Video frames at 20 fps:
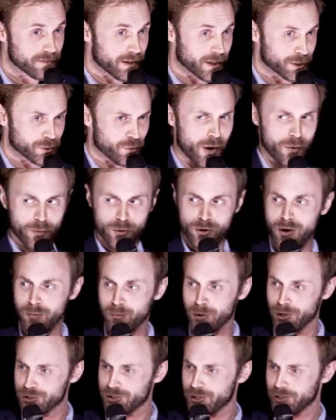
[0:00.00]
That's why we're
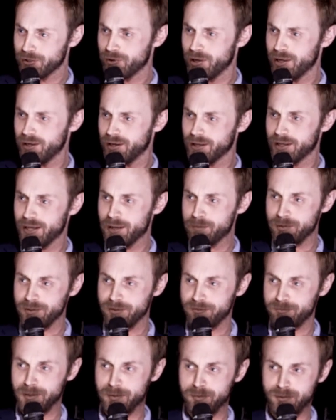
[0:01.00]
all marching, right? I can't
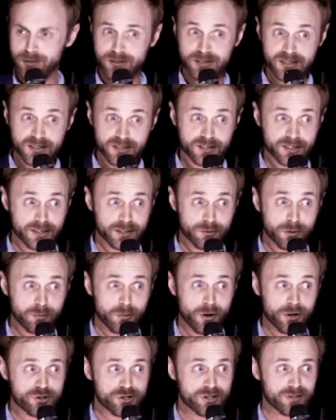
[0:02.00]
believe people in D.C. were
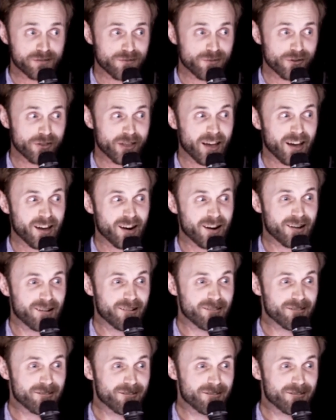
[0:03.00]
marching for that.